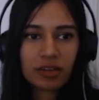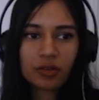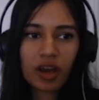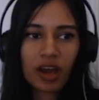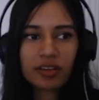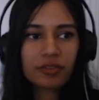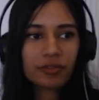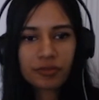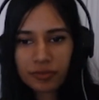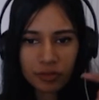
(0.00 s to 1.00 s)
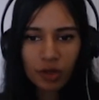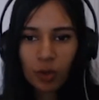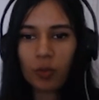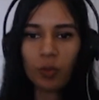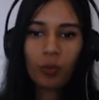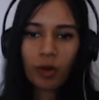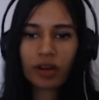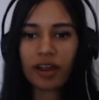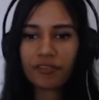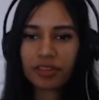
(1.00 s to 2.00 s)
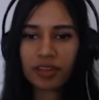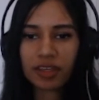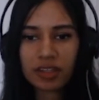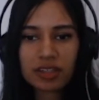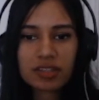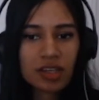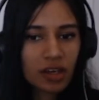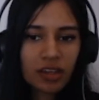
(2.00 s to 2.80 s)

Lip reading: You kind of know where everything is. Yeah.